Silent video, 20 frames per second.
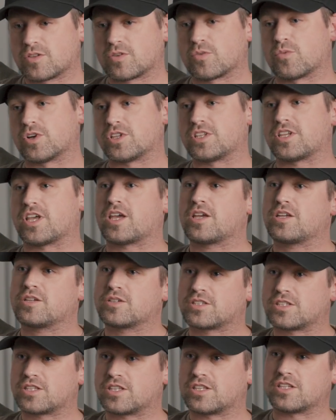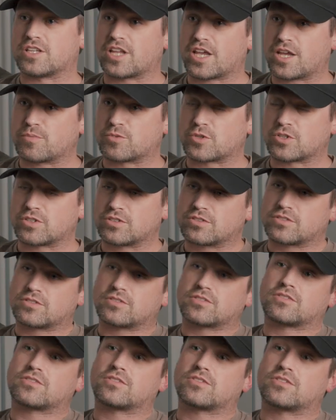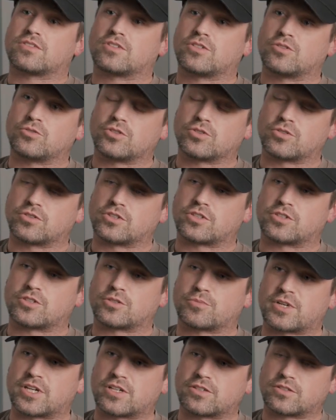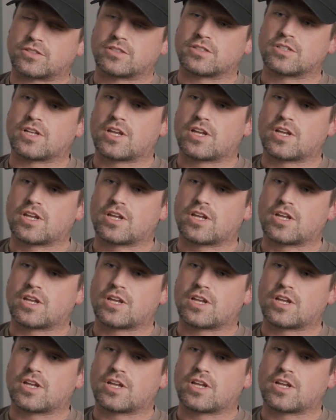one day the neighbor, who you'll learn about,